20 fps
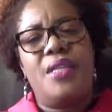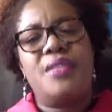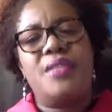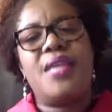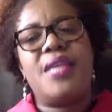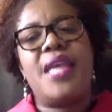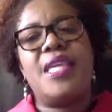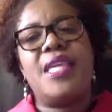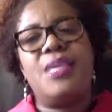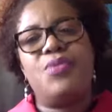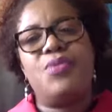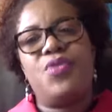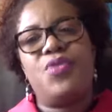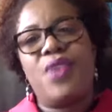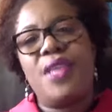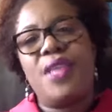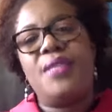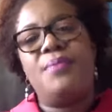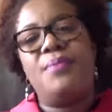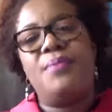So I keep
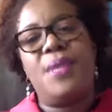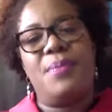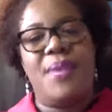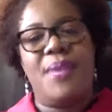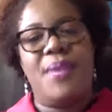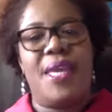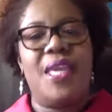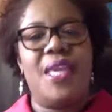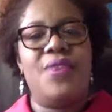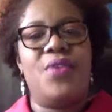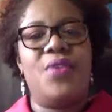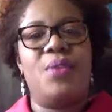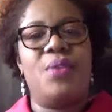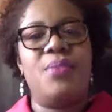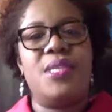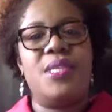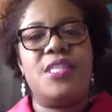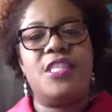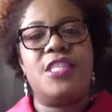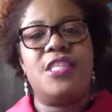trying to make my Avon
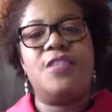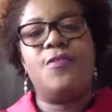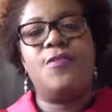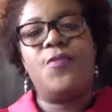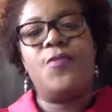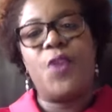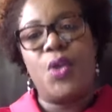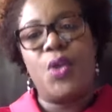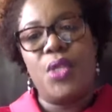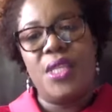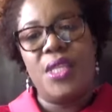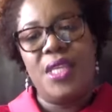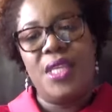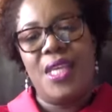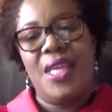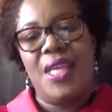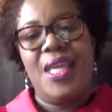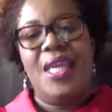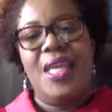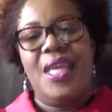business fun
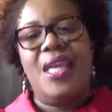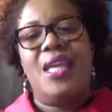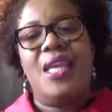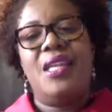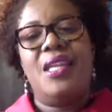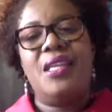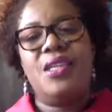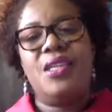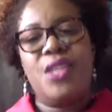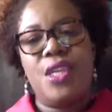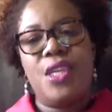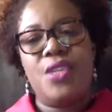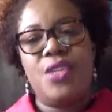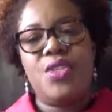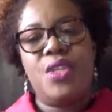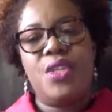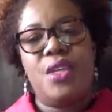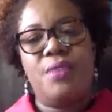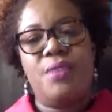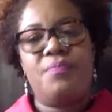and
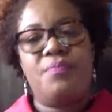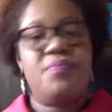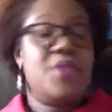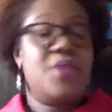engaging.